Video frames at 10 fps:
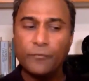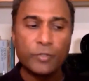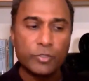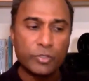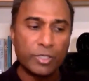
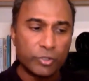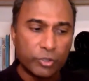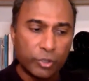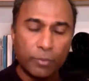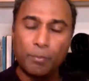
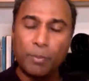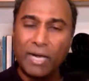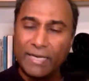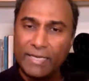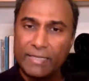infrastructure so your
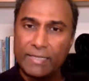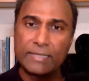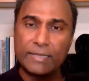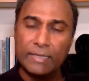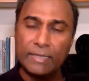body
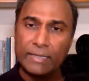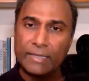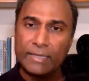doesn't